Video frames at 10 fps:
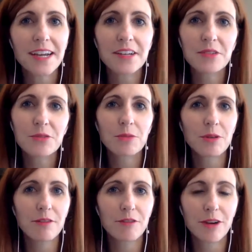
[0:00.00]
I knew that
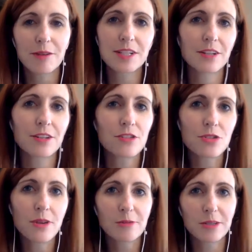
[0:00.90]
whatever I was going to
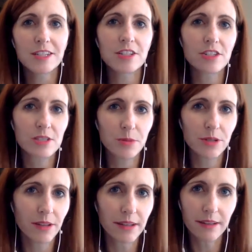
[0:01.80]
do, I wanted to just
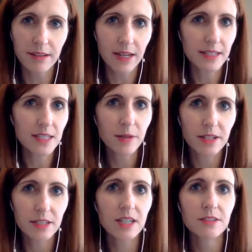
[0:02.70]
put like X amount
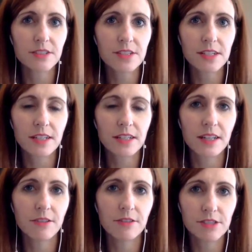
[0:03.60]
of dollars in
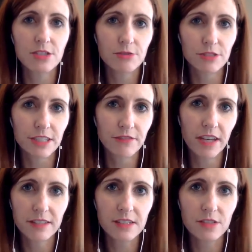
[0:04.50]
and just
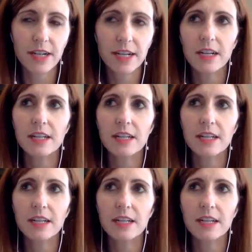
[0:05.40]
reinvest, right?